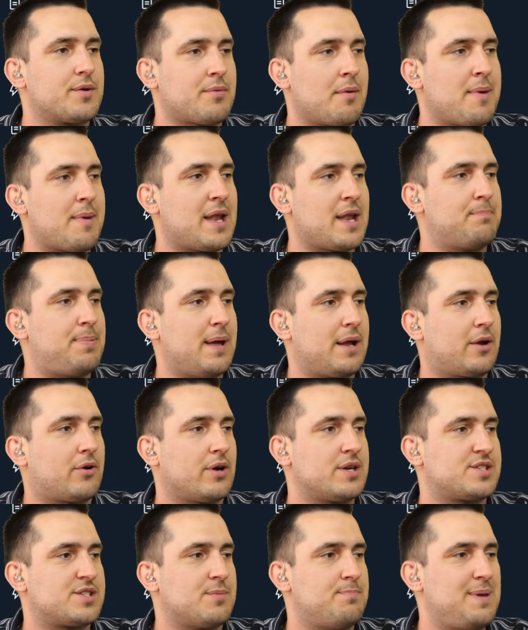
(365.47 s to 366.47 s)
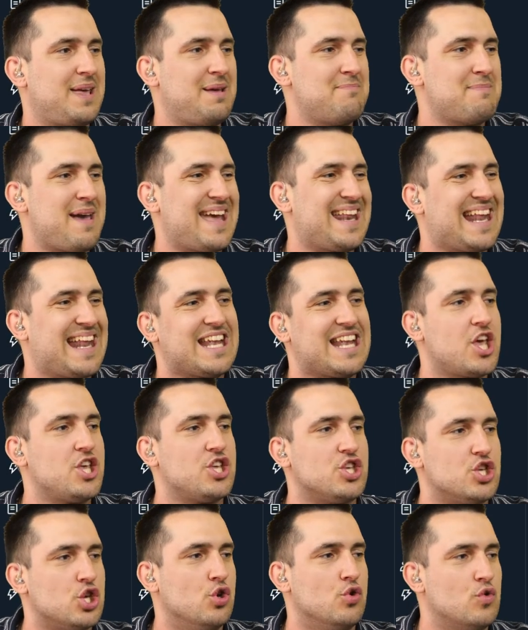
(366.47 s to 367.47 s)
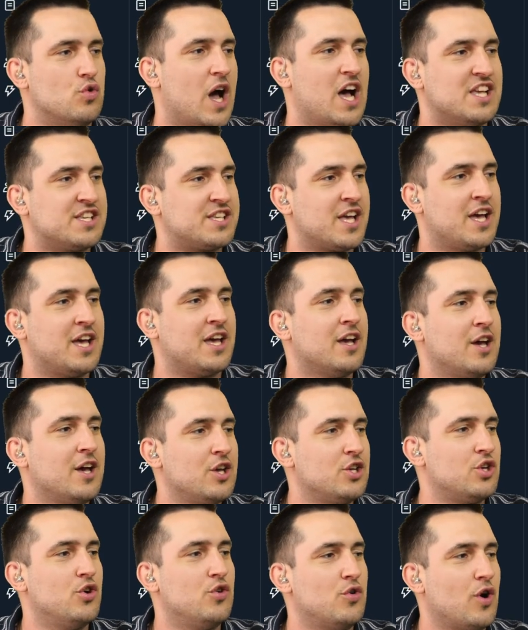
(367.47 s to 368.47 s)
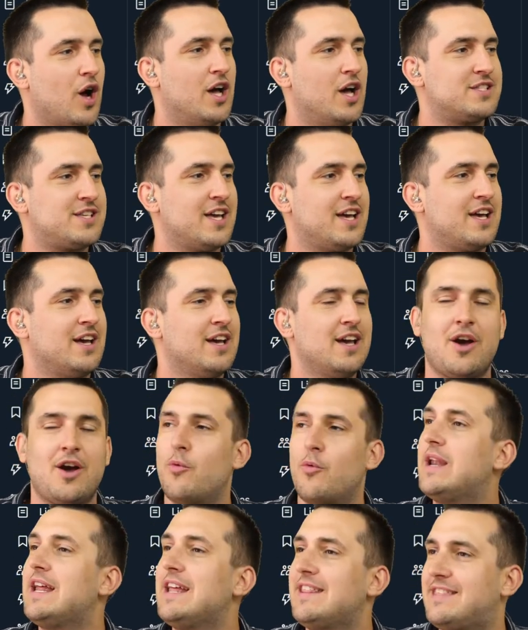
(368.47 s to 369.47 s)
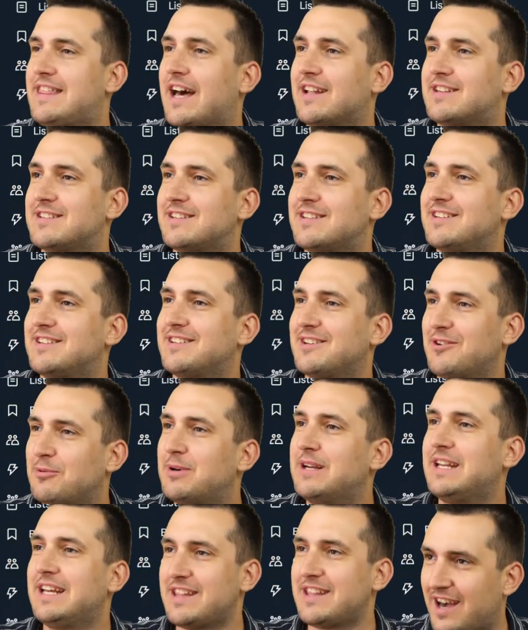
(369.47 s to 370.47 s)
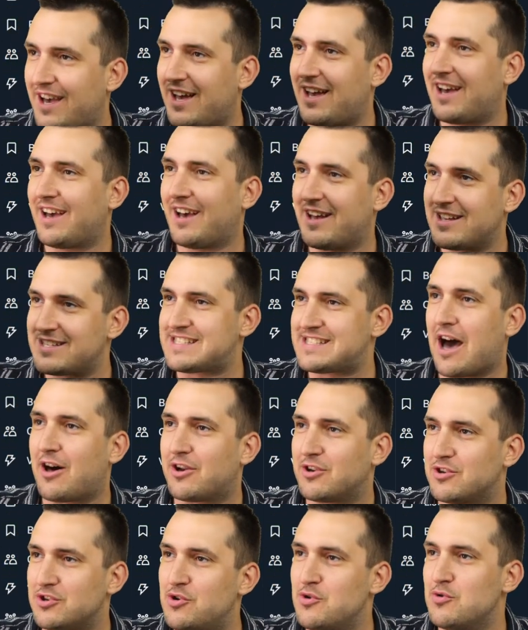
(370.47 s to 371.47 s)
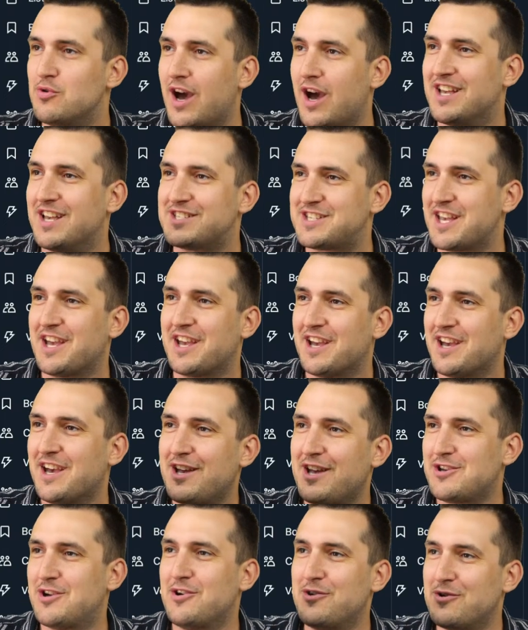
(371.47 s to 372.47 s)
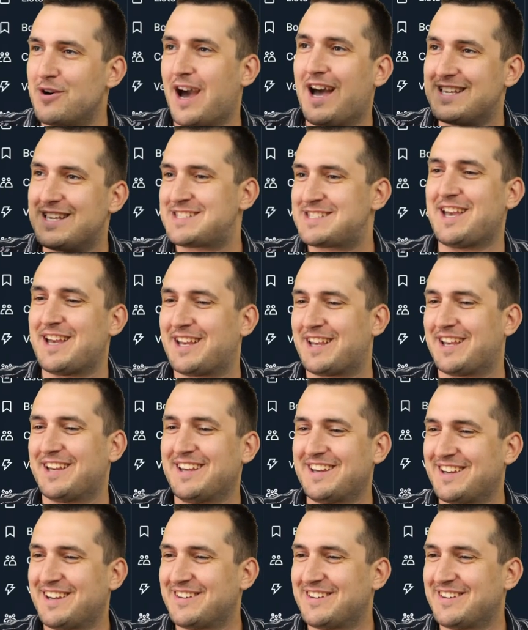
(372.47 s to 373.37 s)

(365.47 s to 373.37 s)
the remaining Bitcoins to be made in the USA. USA. We need that. We need a sound. USA. USA.